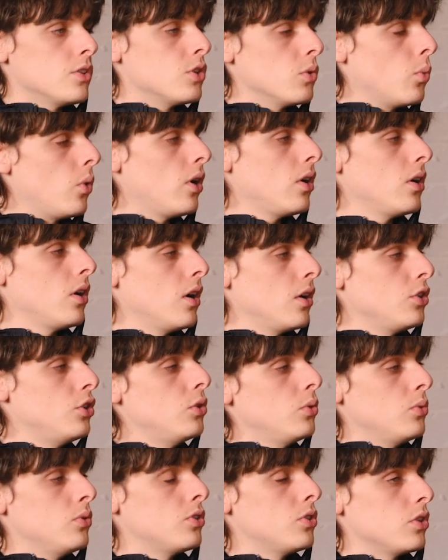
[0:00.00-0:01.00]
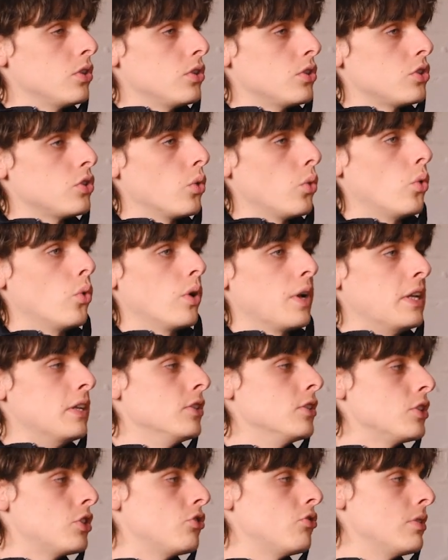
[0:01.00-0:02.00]
So what users or
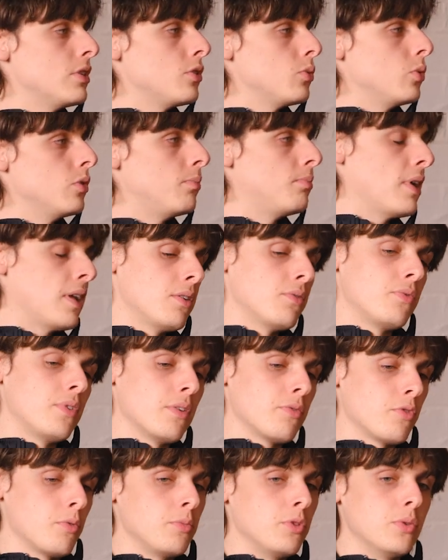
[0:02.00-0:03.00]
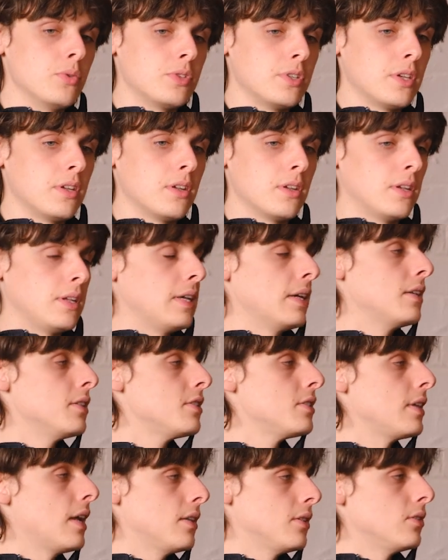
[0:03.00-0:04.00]
industries would benefit from using an
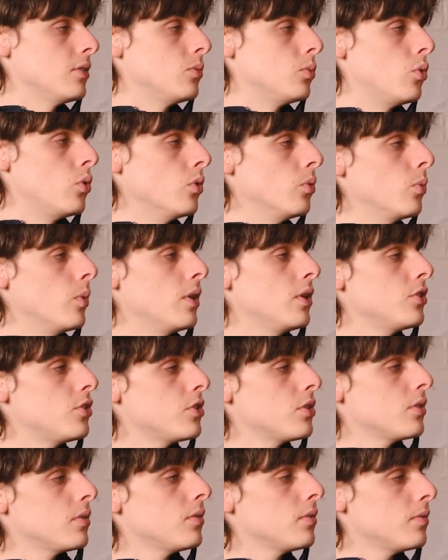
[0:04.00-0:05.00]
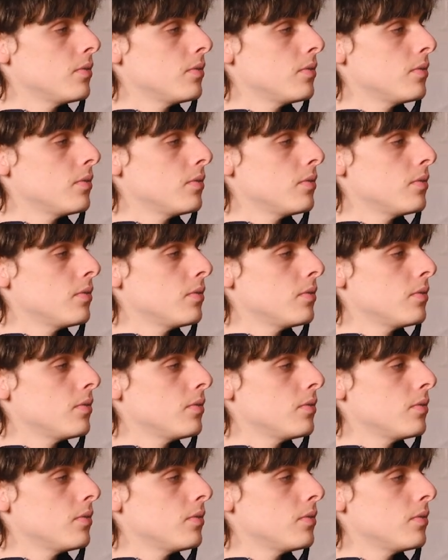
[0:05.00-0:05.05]
ENstandard Warn winch?